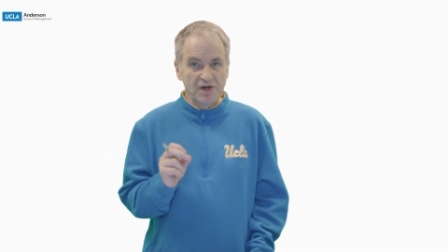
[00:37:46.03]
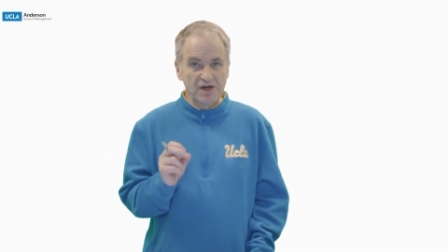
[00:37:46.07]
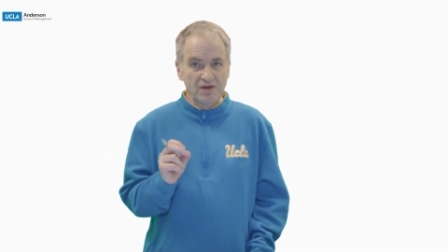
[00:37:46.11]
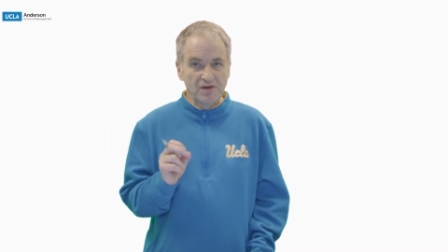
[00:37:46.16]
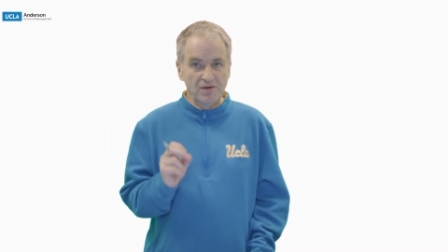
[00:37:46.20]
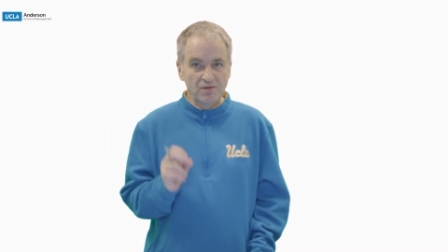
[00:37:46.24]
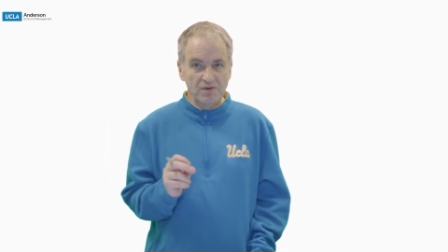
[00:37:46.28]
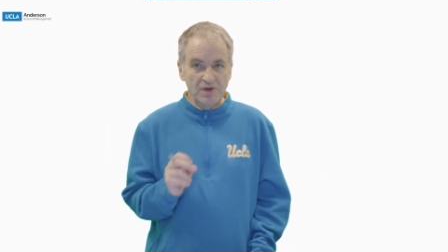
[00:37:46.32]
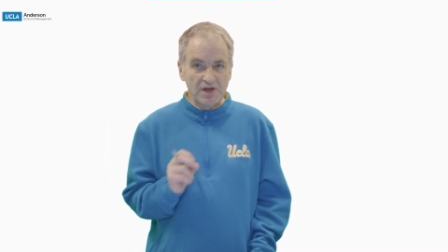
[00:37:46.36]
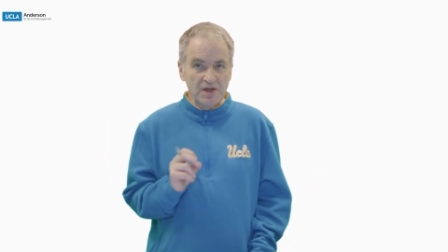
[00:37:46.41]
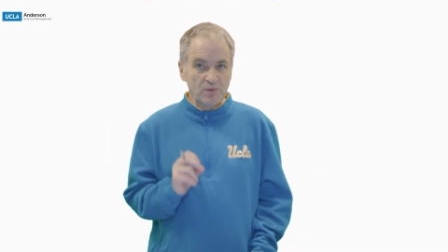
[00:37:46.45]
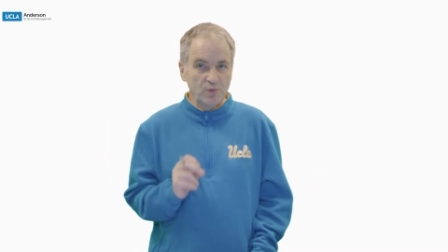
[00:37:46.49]
in
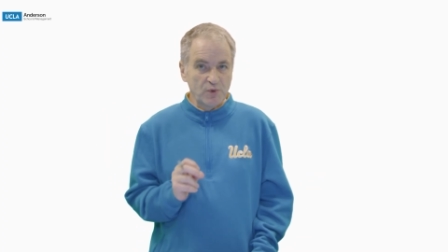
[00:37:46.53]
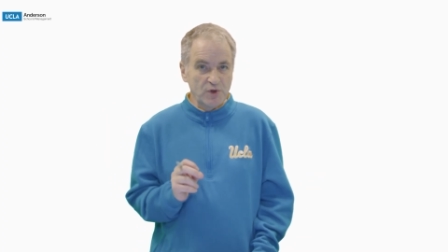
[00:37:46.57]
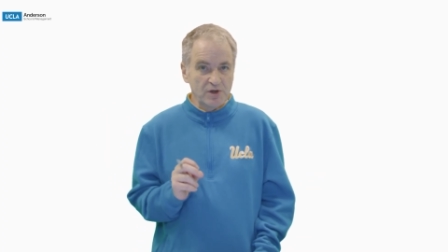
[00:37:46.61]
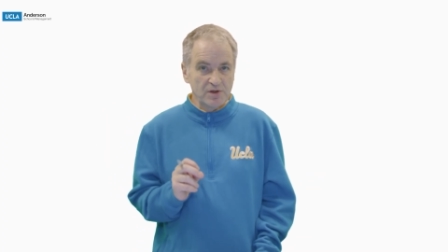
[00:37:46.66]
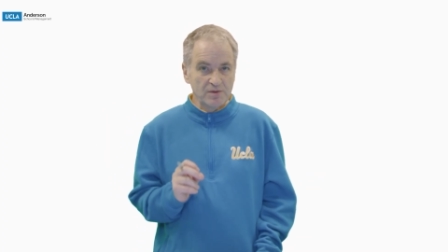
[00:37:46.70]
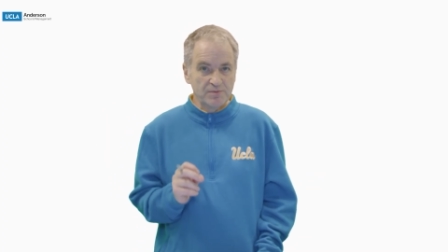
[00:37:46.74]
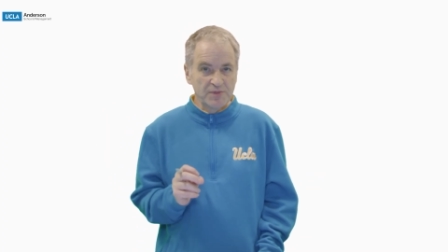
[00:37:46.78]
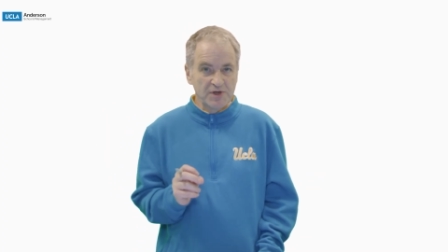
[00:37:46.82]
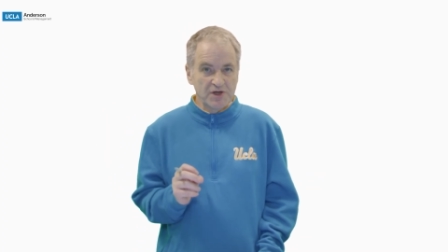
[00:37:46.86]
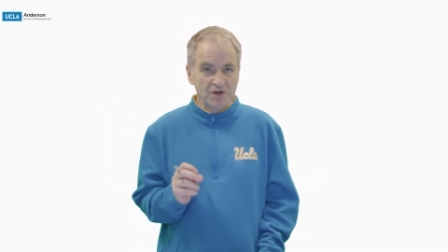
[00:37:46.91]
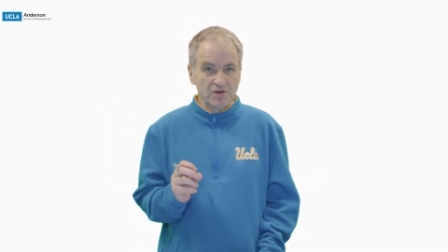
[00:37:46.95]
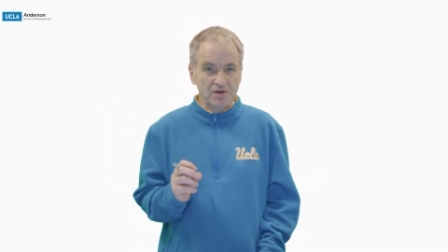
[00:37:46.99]
the real
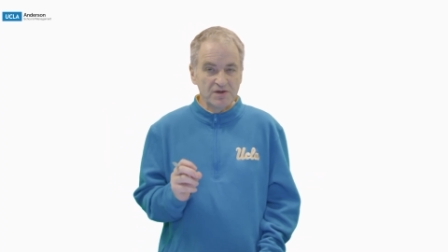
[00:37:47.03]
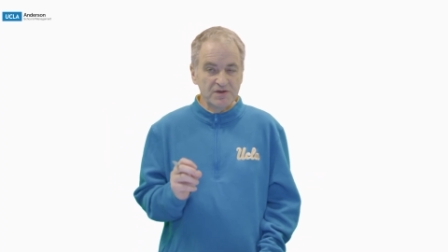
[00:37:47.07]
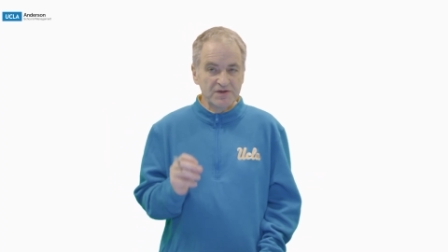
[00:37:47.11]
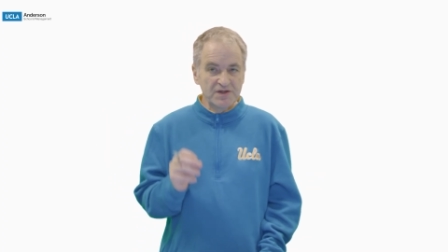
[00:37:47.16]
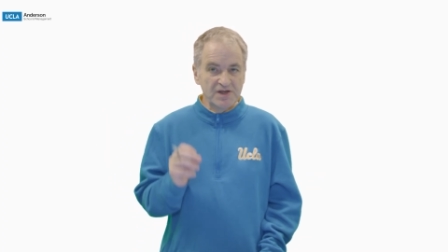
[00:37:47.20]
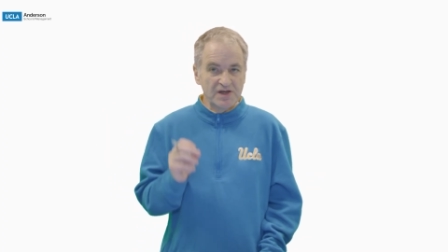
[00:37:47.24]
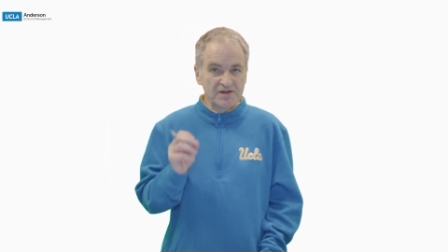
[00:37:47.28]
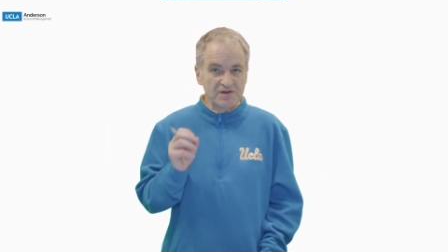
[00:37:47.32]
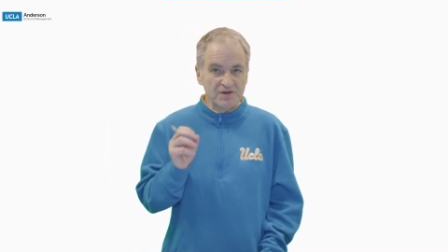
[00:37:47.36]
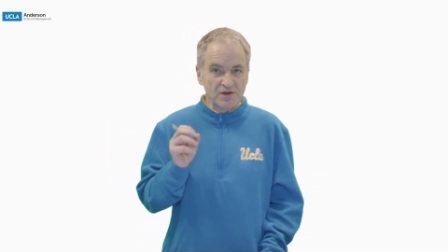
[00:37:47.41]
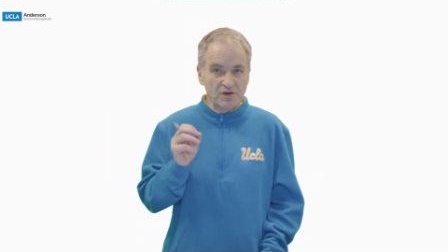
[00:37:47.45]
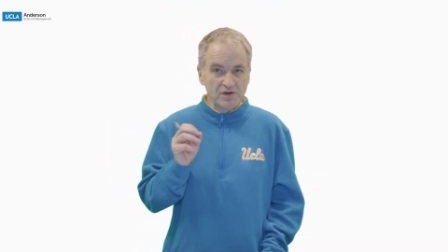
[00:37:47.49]
world because
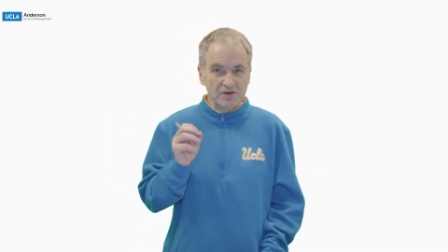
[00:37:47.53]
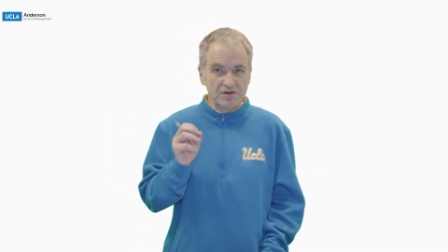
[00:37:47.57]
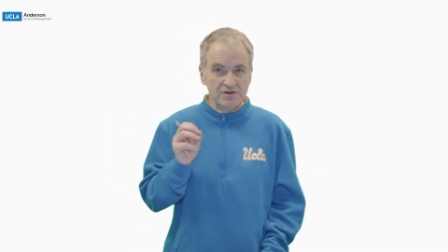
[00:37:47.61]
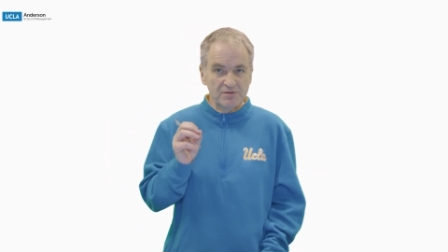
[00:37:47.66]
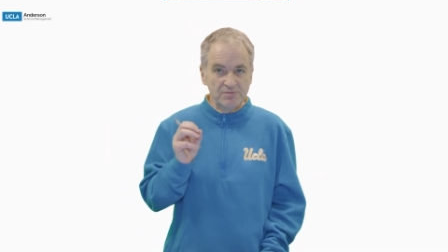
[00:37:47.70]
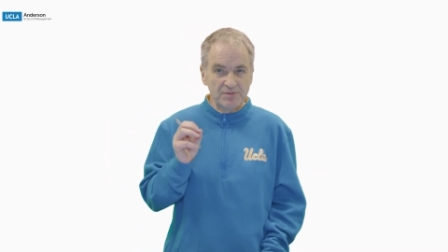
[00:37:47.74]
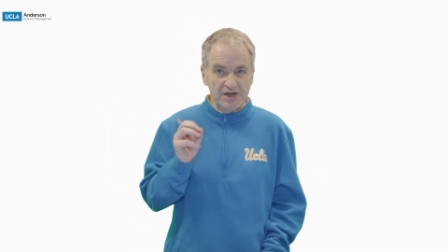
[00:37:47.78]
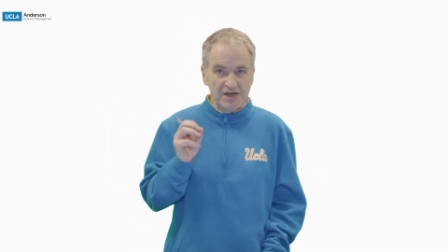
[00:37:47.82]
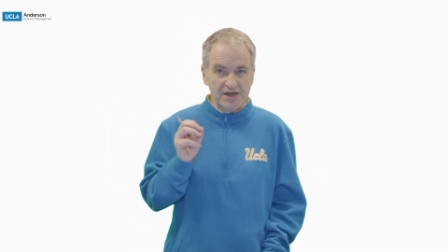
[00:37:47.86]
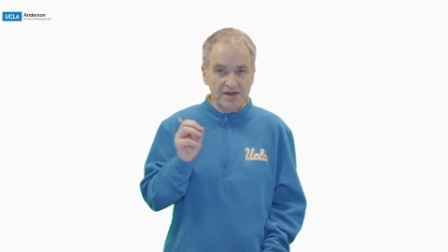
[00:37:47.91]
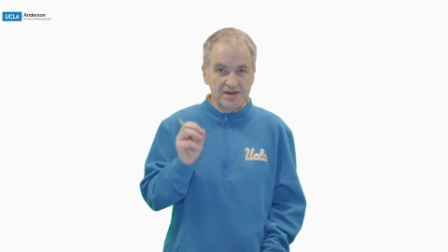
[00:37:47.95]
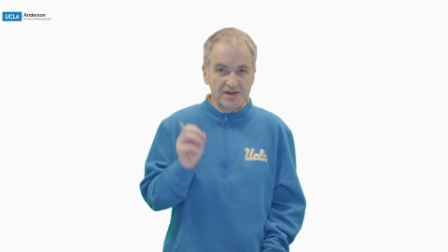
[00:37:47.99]
there's also
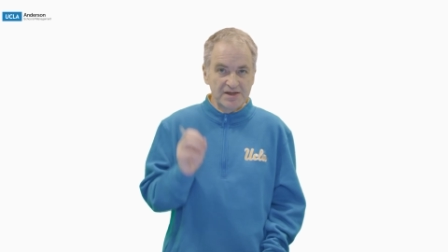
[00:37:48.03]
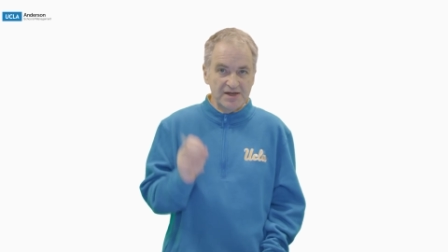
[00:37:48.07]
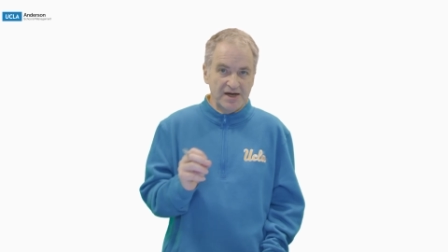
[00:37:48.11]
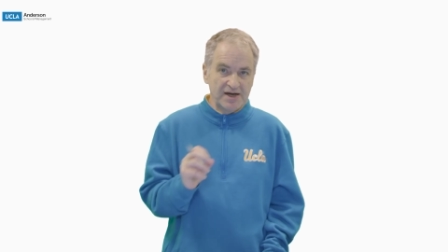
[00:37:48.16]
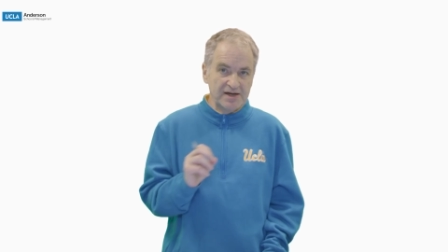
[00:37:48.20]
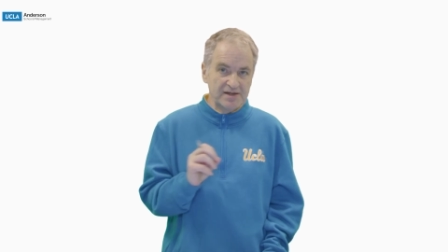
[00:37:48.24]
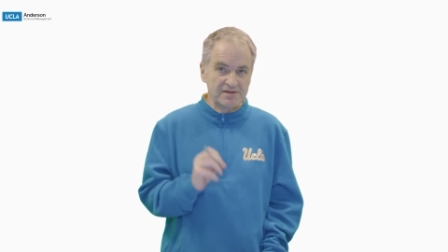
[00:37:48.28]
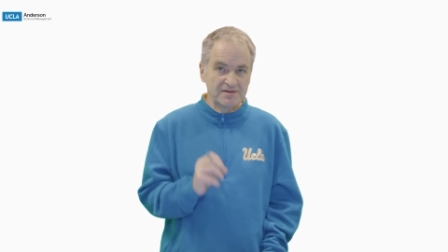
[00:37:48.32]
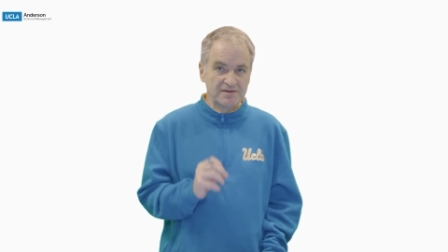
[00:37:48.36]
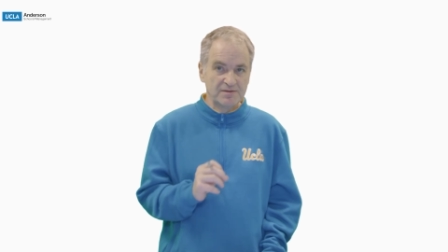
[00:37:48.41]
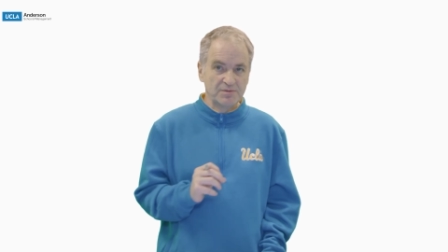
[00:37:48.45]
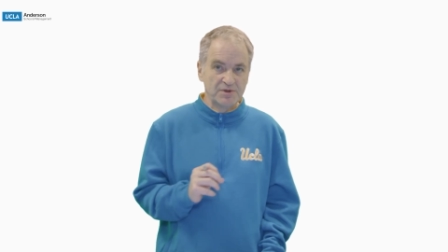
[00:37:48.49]
many
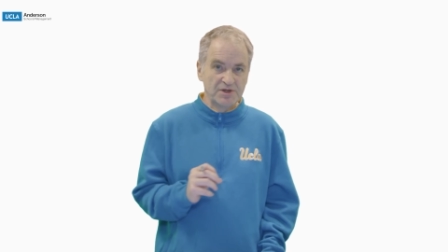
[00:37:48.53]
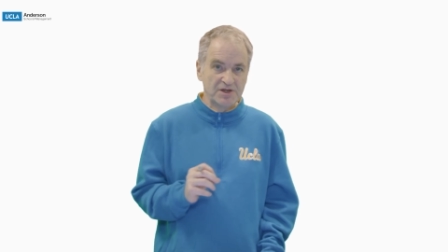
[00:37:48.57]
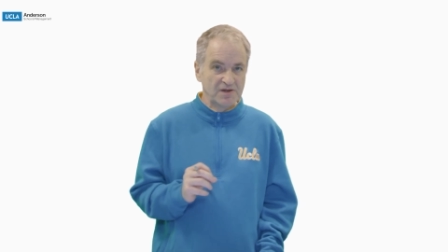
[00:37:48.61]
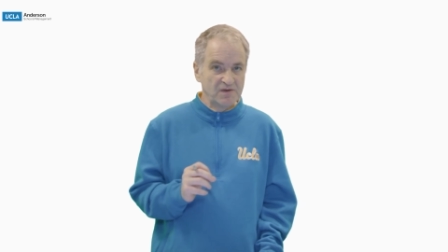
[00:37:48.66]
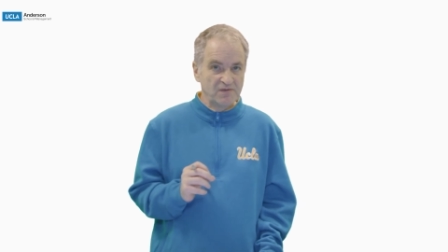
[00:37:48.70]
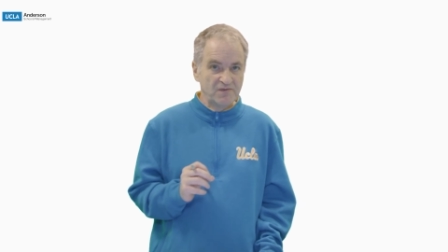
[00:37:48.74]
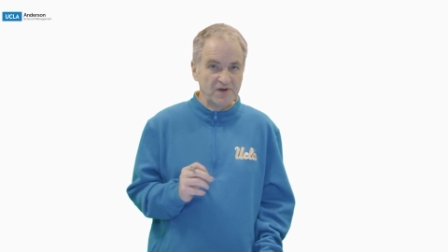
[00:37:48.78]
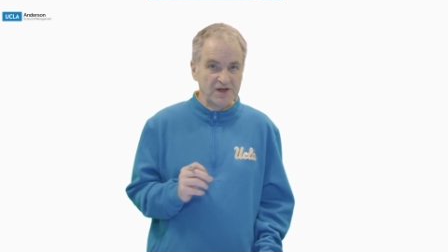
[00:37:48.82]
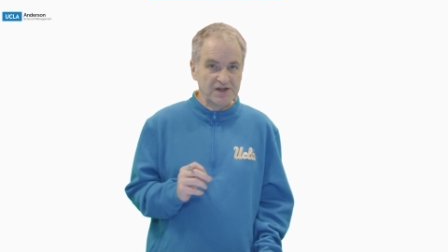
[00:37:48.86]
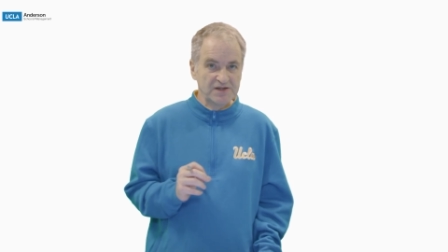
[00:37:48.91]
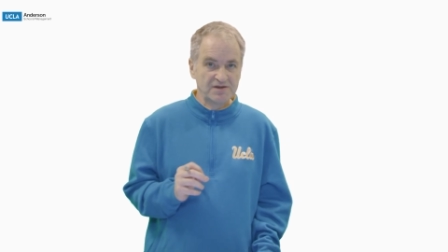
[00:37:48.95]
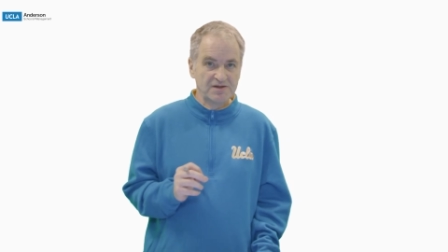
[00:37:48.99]
taxable
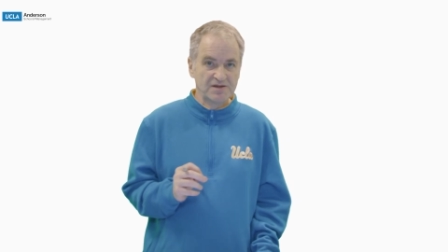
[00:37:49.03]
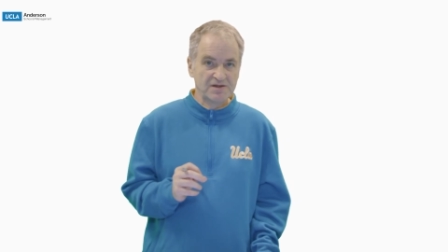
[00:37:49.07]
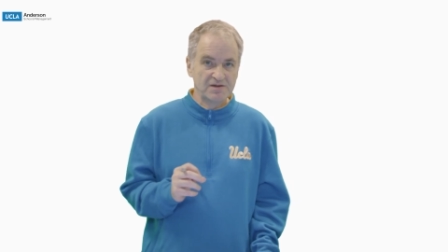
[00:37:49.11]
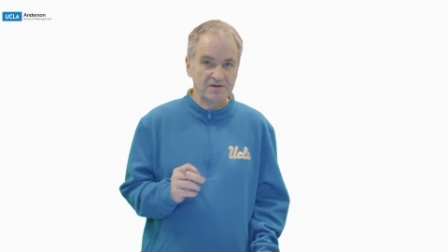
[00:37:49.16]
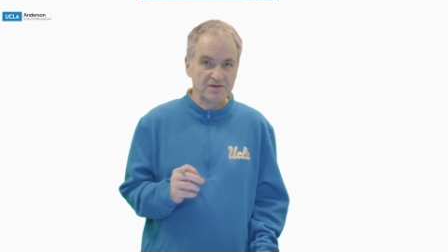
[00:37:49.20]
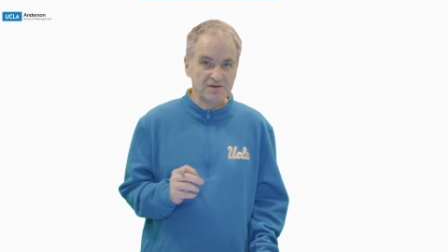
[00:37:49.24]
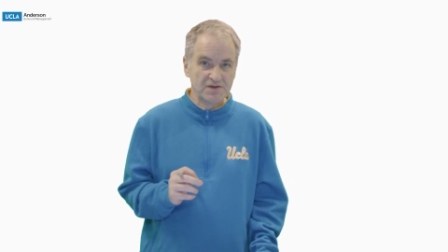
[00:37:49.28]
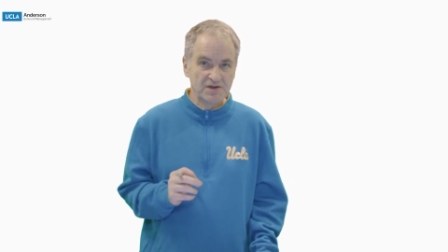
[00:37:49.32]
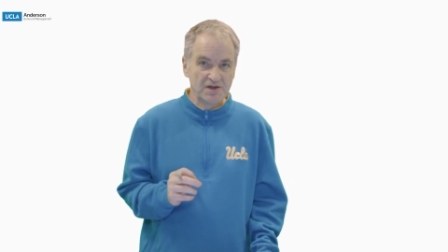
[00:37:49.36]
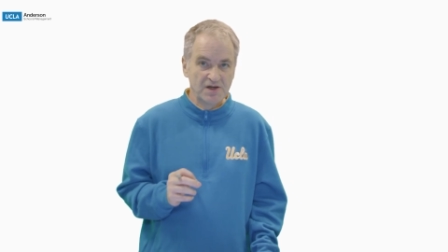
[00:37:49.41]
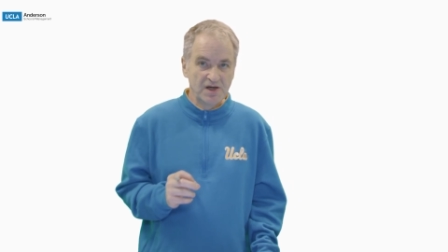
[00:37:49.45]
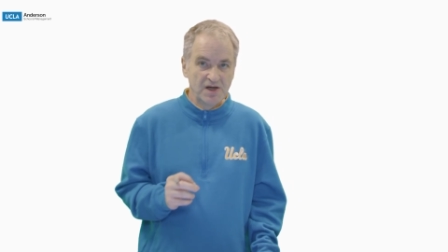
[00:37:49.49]

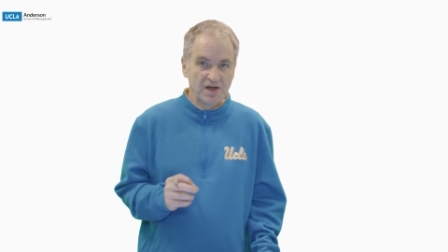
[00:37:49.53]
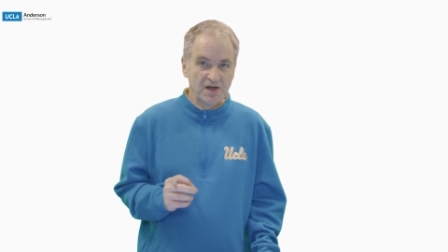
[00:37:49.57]
investors.